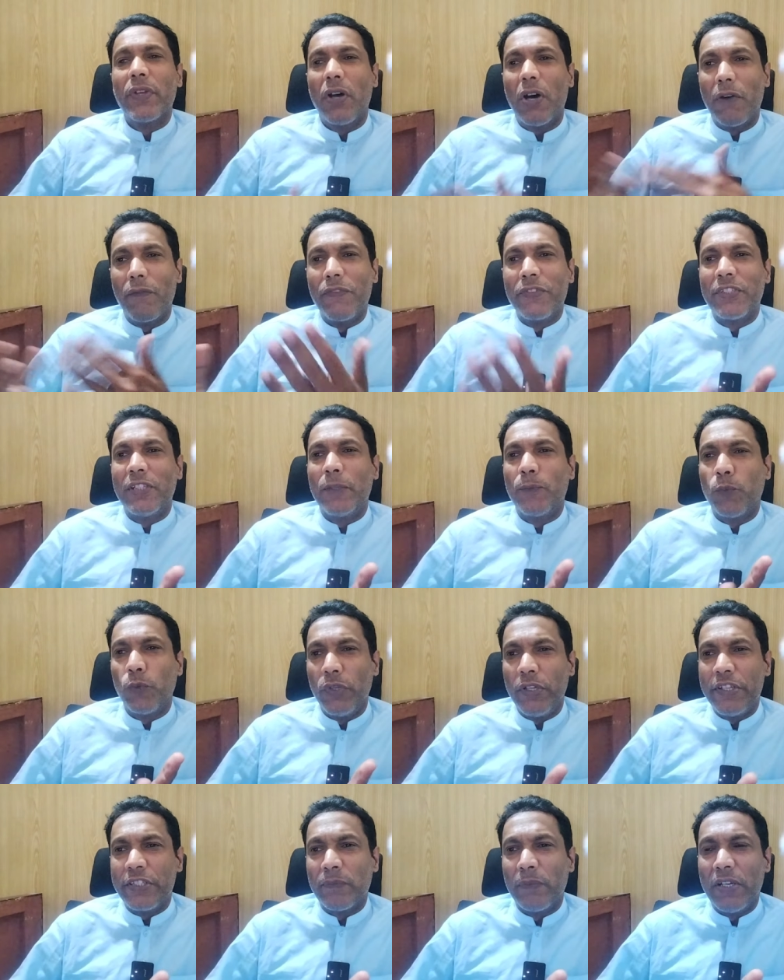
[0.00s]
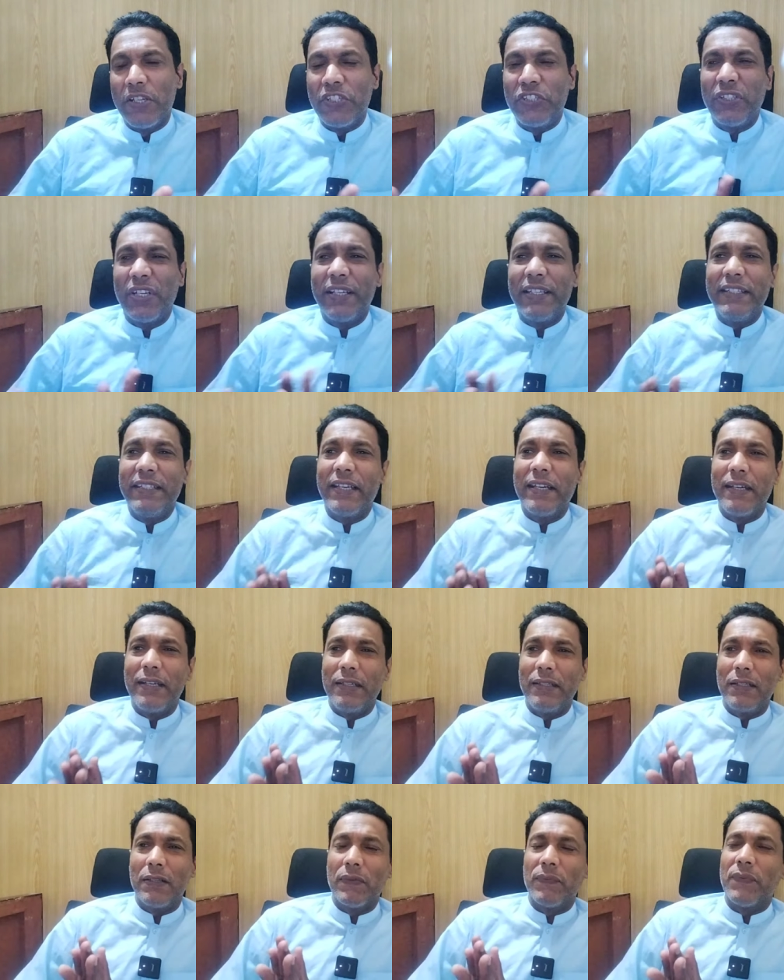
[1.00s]
Obviously, police, militia, E N
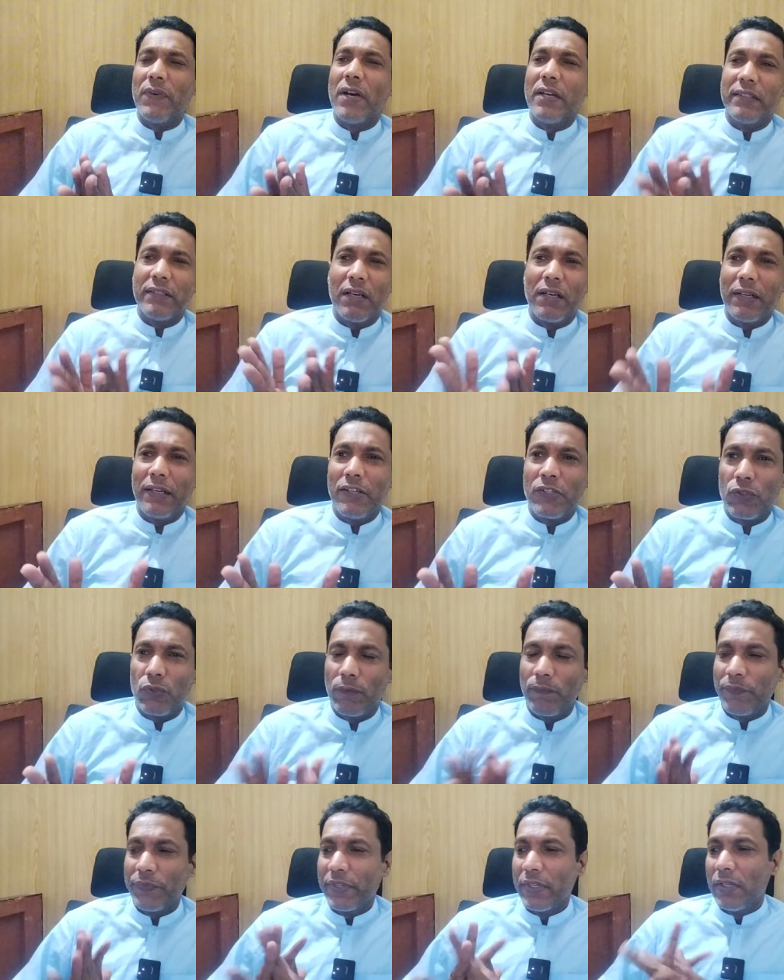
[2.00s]
D F are targets too.